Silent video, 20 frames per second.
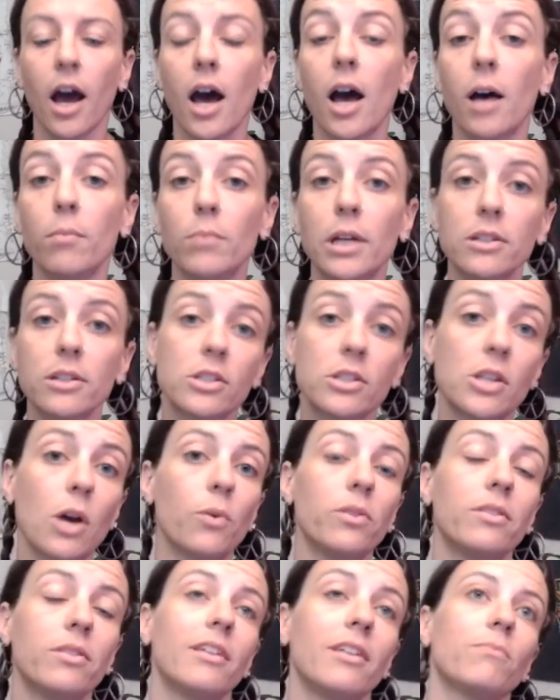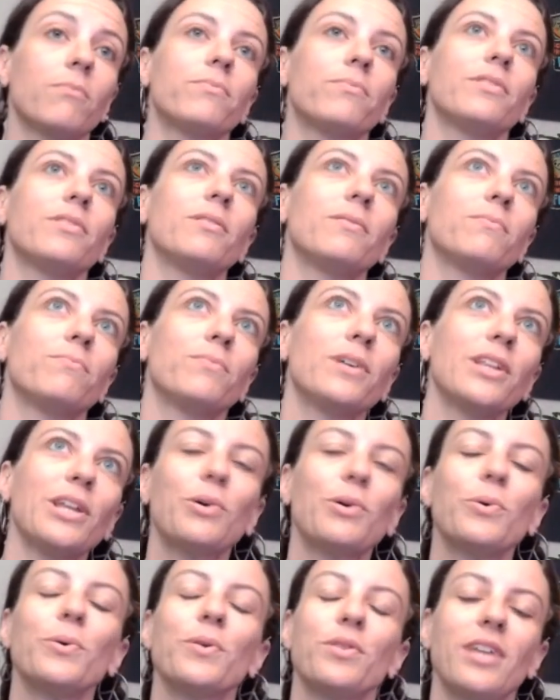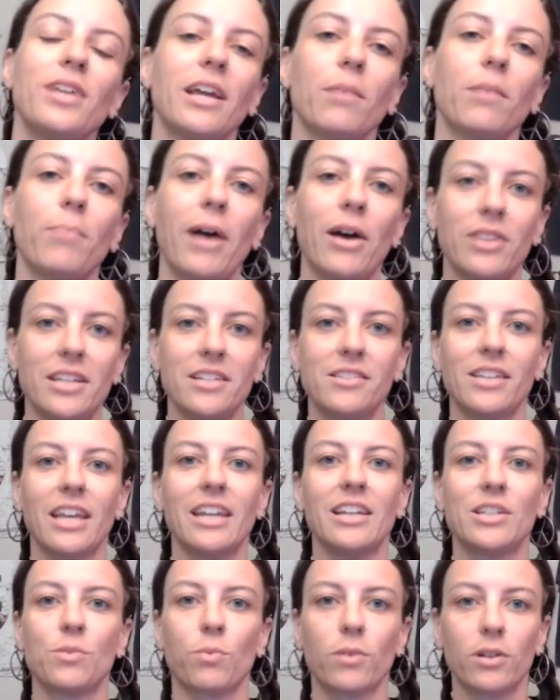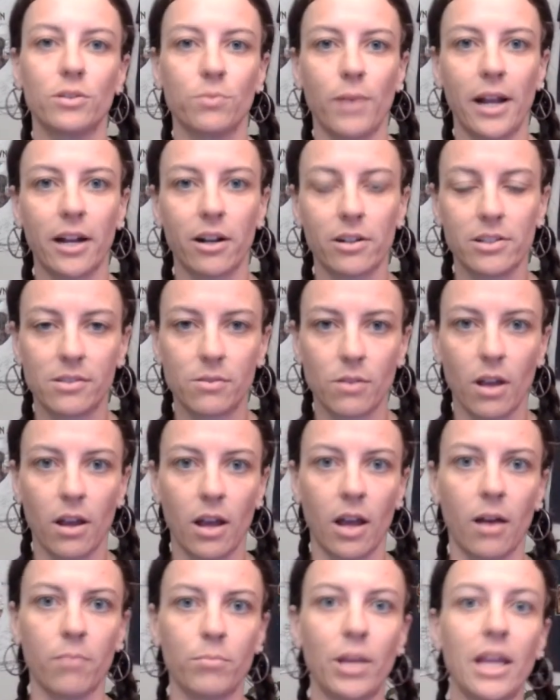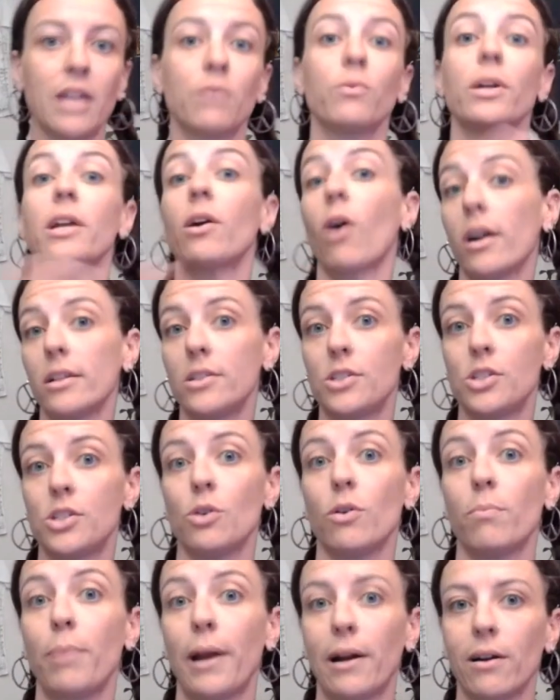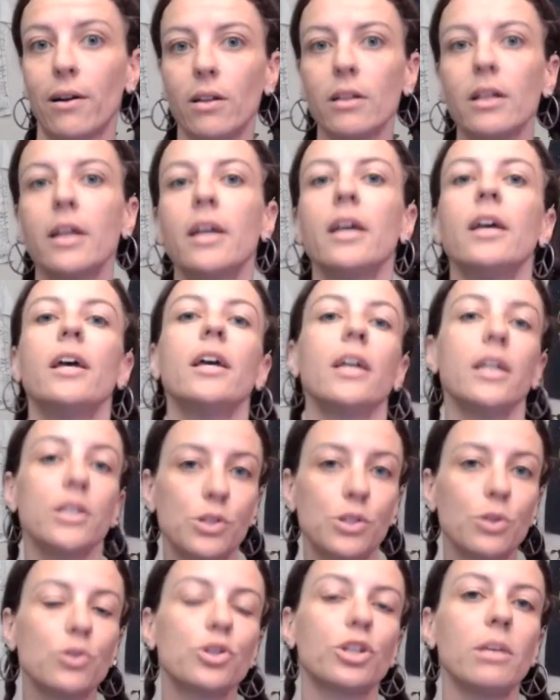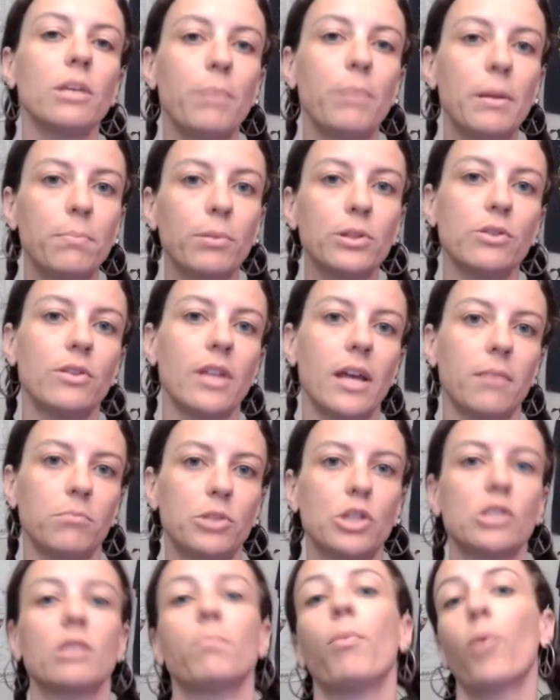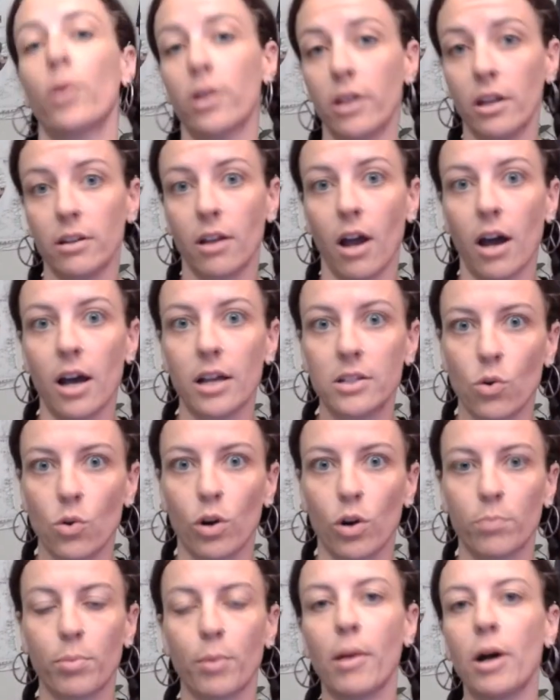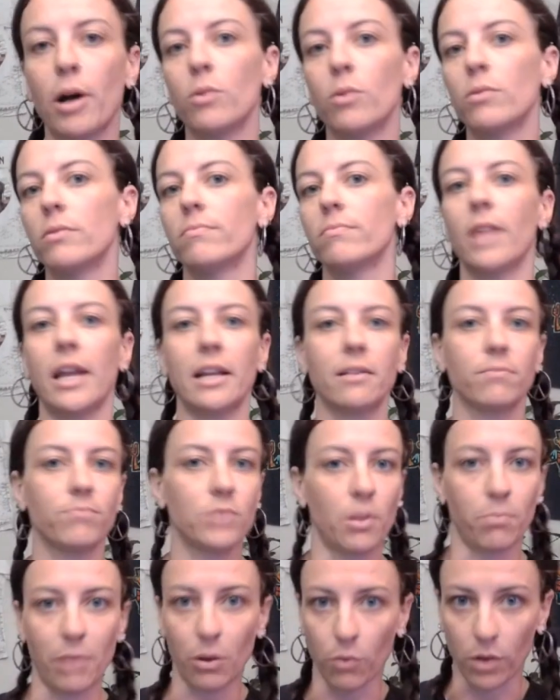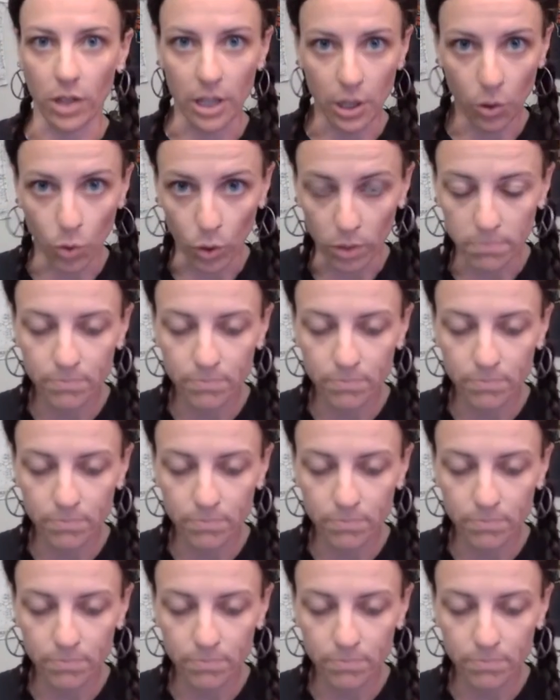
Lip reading: So the really cool thing about these Guinness World Records in regards to apparel is usually people do them to support a good cause or promote like something really cool.